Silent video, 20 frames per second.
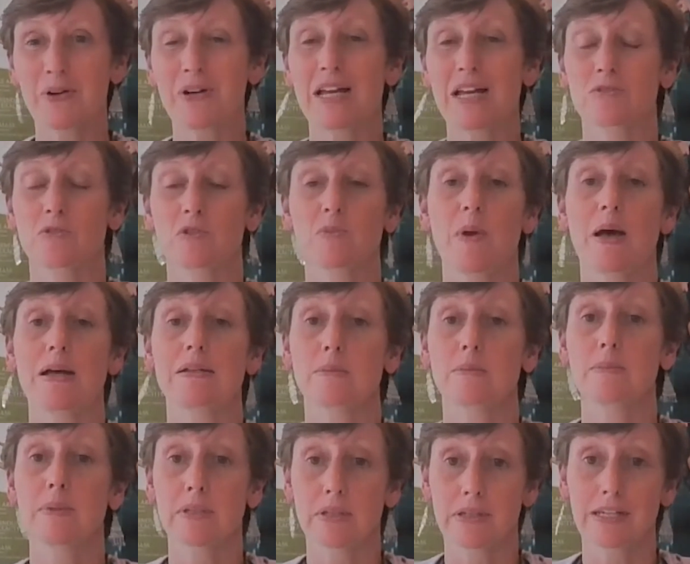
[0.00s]
has
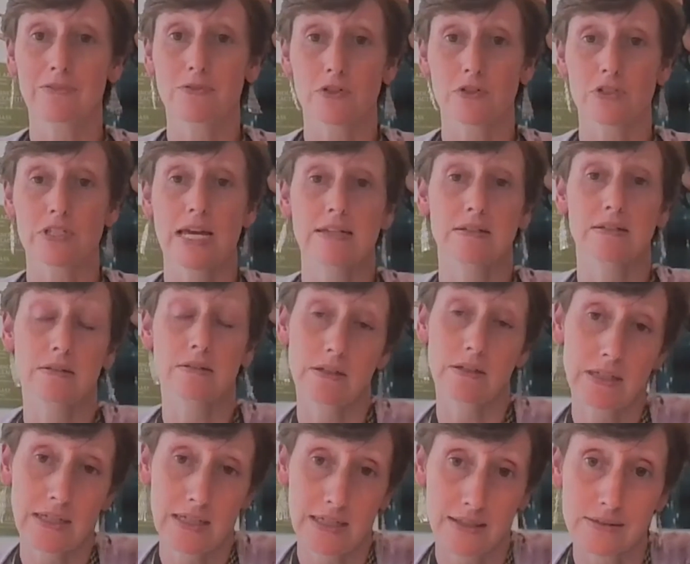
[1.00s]
responsibility for 10
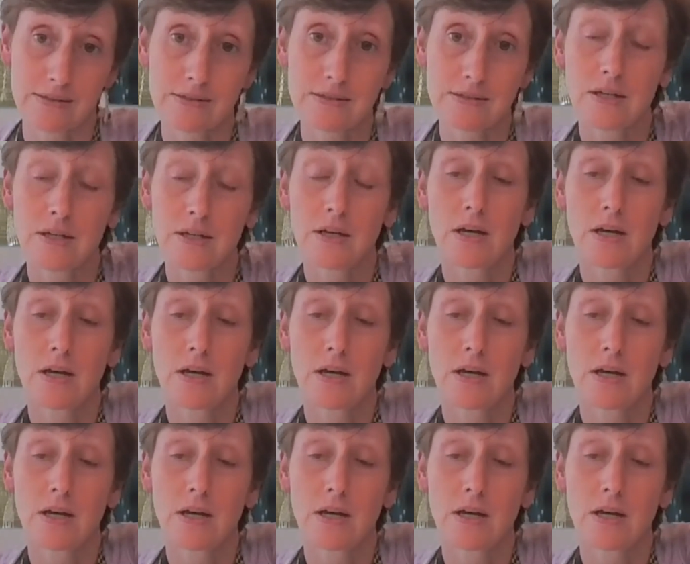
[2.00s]
kids.